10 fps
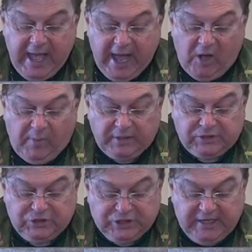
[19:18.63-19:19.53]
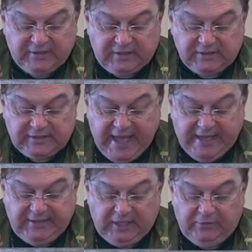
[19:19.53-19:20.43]
how much Jesus
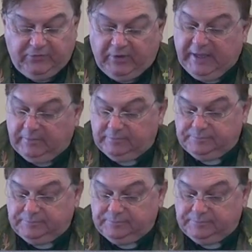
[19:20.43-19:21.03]
had done for him.